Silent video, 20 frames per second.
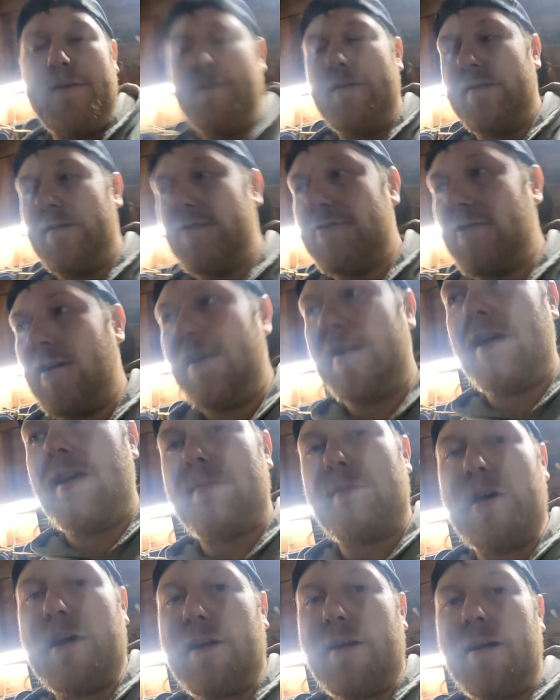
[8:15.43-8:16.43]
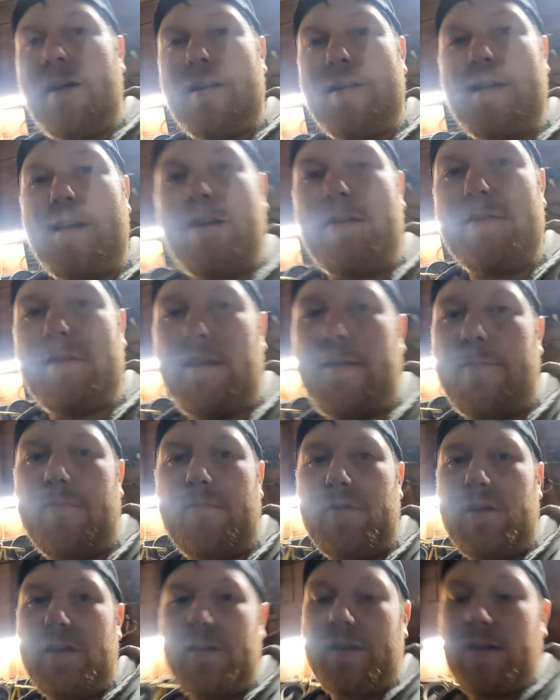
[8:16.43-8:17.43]
I'm gonna try and get it back on now, and
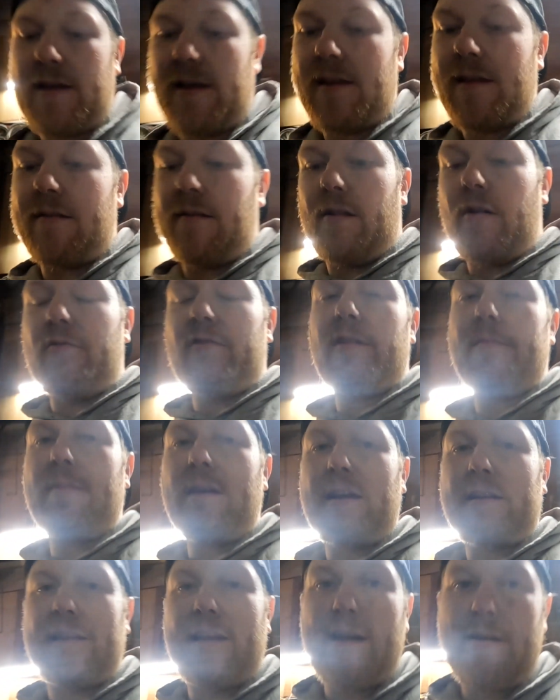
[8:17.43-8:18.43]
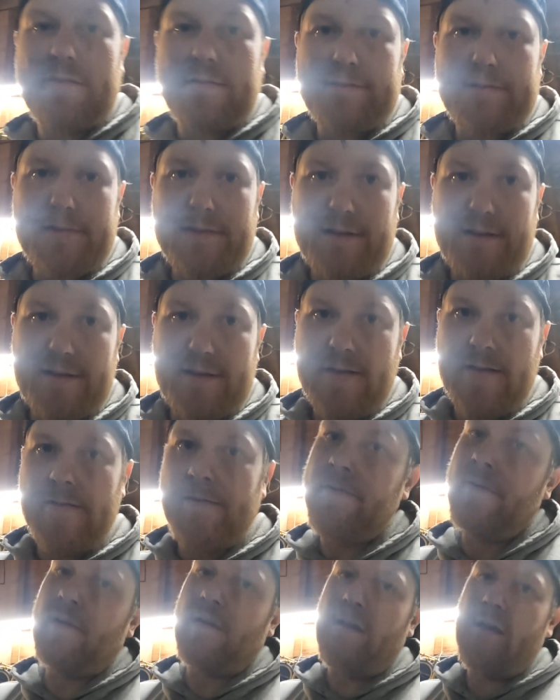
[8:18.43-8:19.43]
then we can lower it back down and see
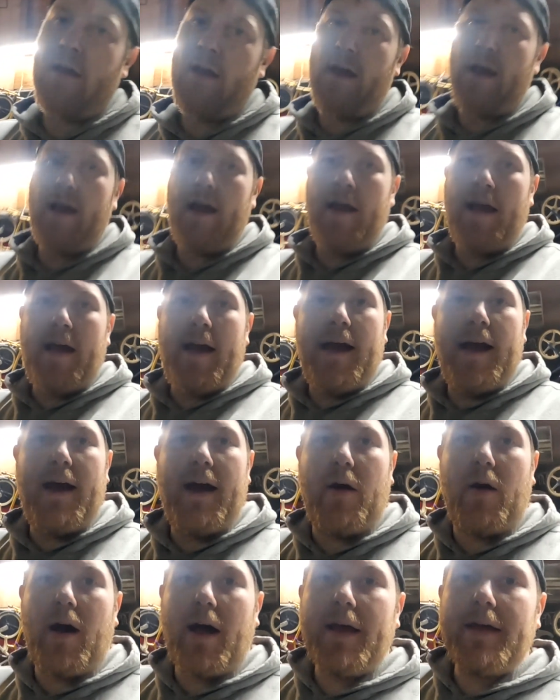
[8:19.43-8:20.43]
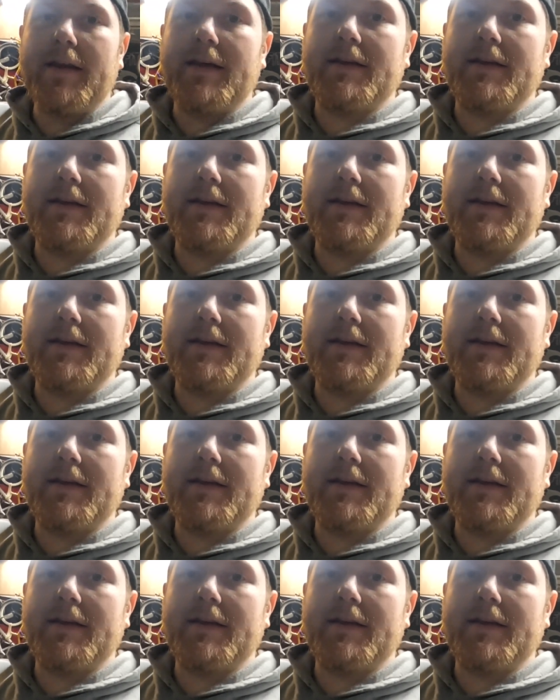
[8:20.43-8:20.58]
how high it